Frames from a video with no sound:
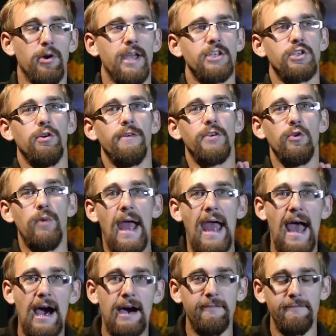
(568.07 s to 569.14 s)
Okay, so if you
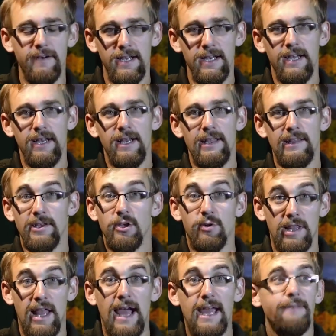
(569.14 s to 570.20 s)
have
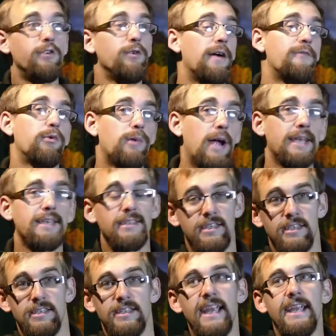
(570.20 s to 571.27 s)
your life, you have the right to
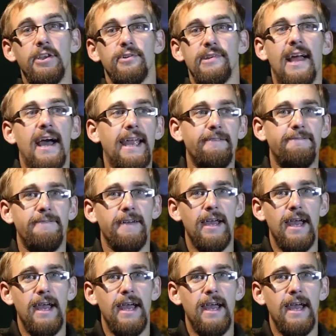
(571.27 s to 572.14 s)
sustain your life,